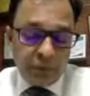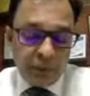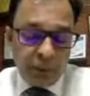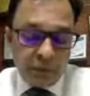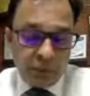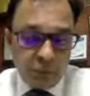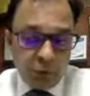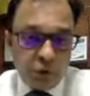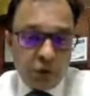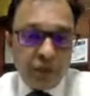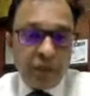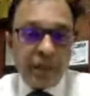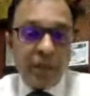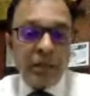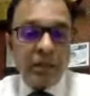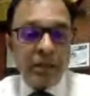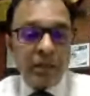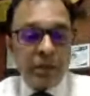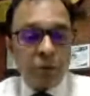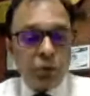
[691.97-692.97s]
involved,
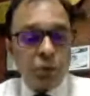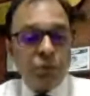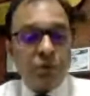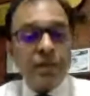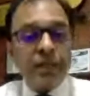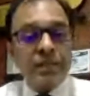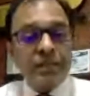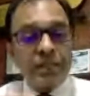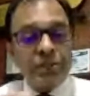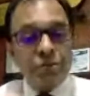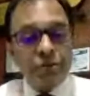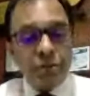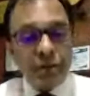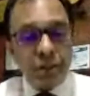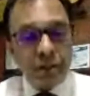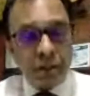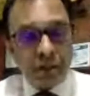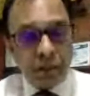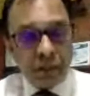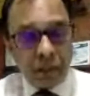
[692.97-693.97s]
and the ovary has
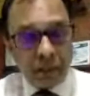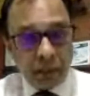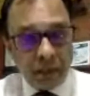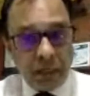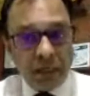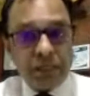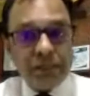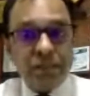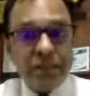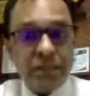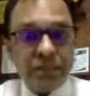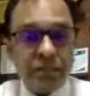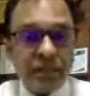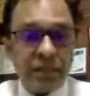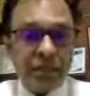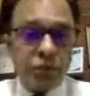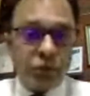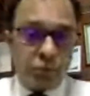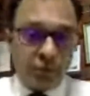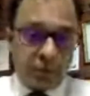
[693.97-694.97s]
actually enlarged in
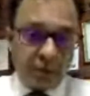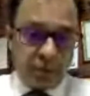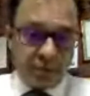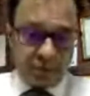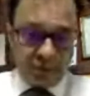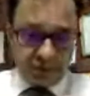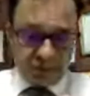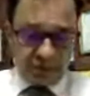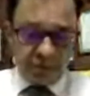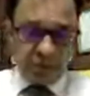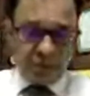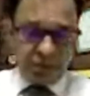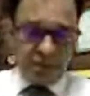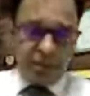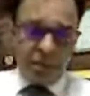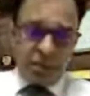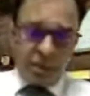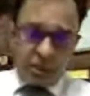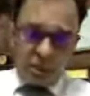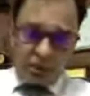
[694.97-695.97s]
size to become a cyst,
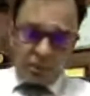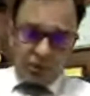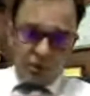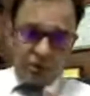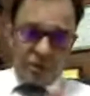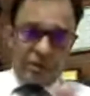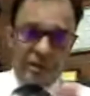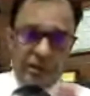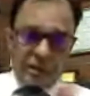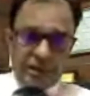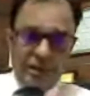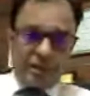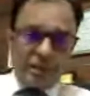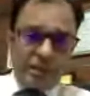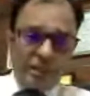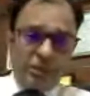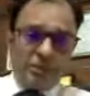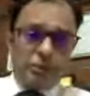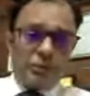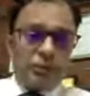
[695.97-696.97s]
which in technical
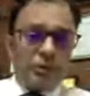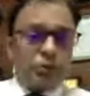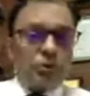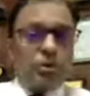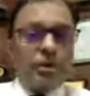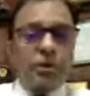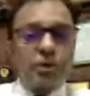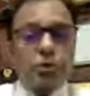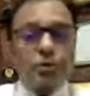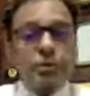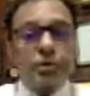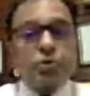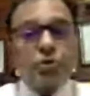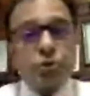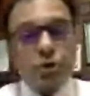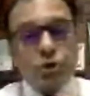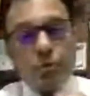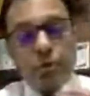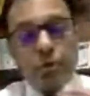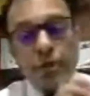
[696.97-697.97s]
terms we call
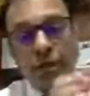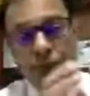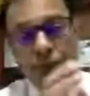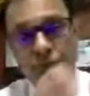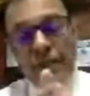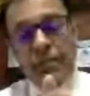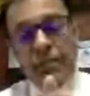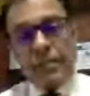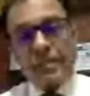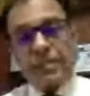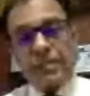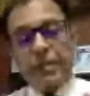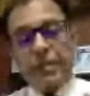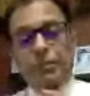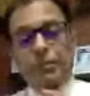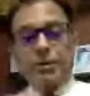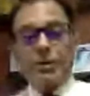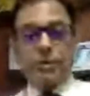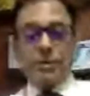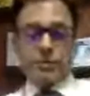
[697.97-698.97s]
endometrioma. If that has
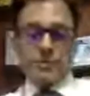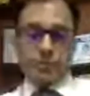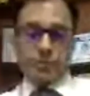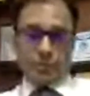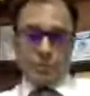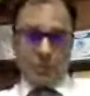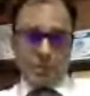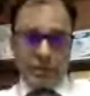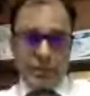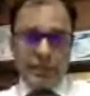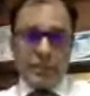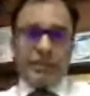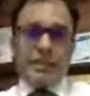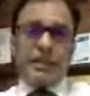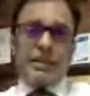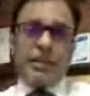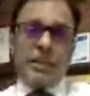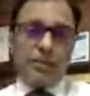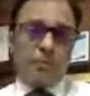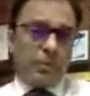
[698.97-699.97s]
happened, then
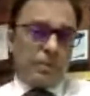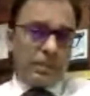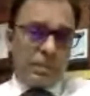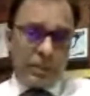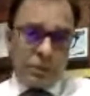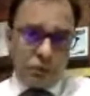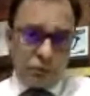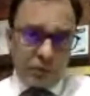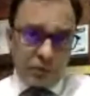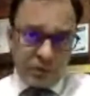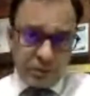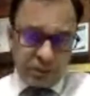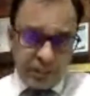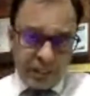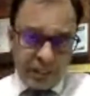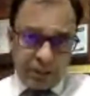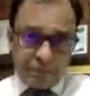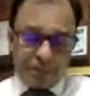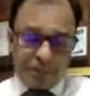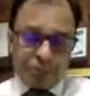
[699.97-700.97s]
that can be seen on the
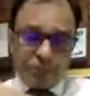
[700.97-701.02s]
scan.